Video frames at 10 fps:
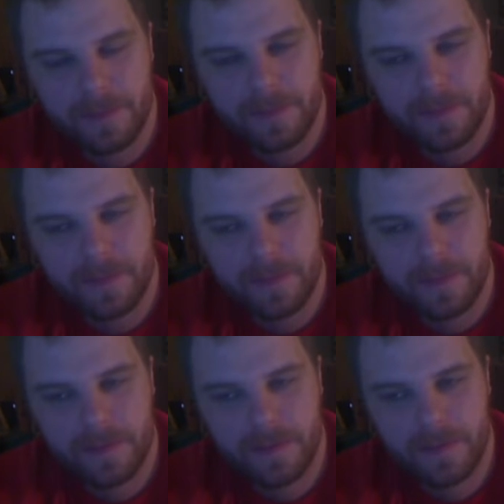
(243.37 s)

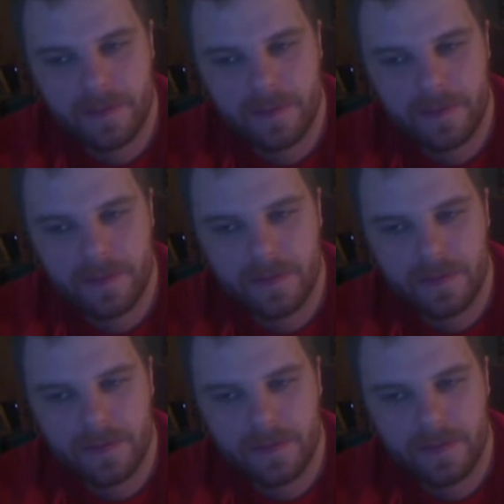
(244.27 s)

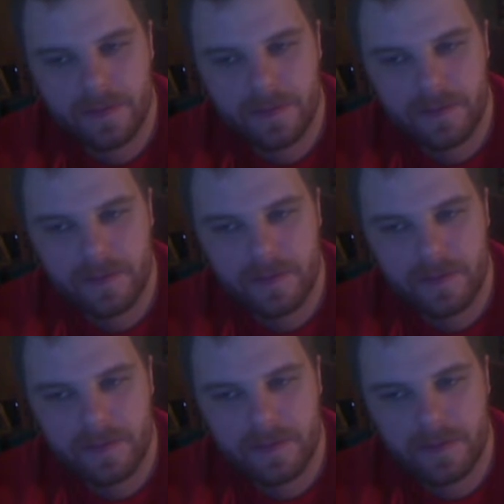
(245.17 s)

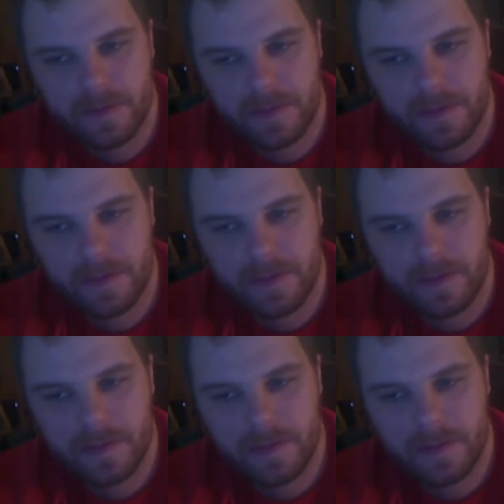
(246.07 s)

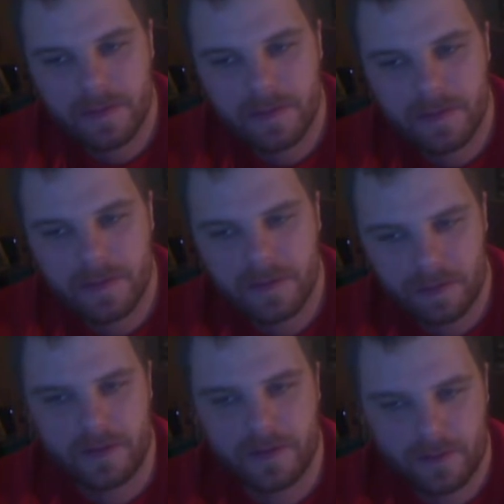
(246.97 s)

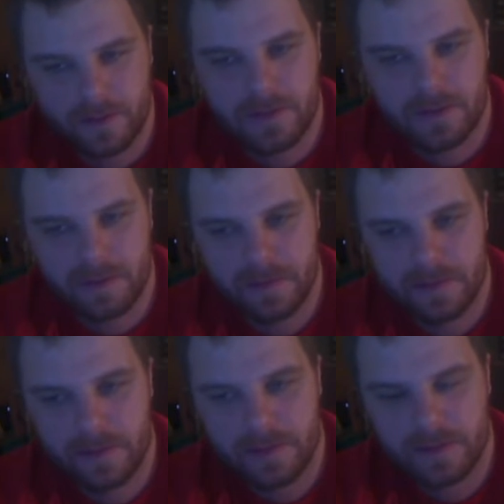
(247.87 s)

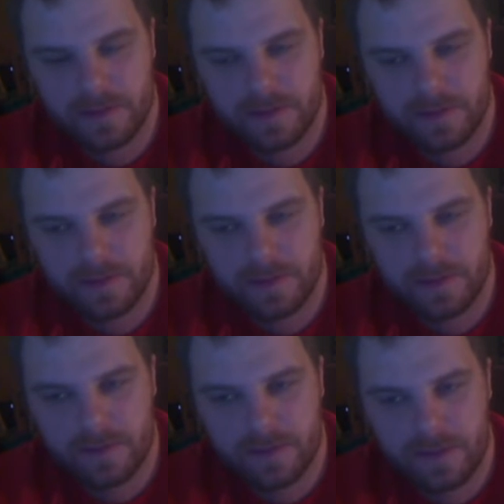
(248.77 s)

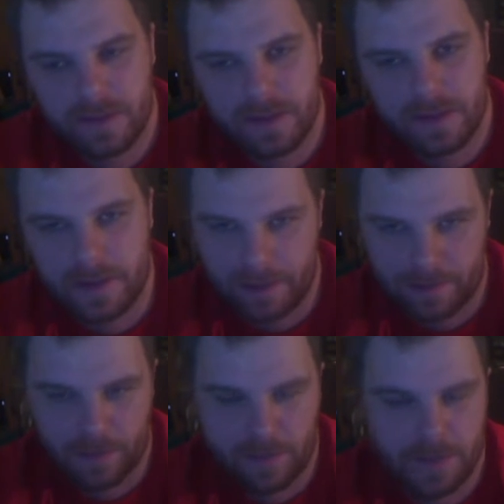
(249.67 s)

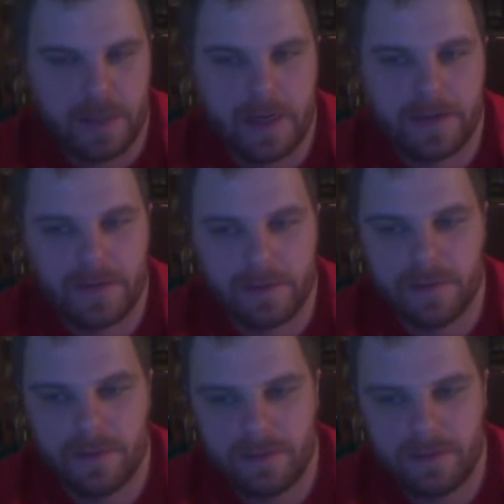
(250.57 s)
[no speech]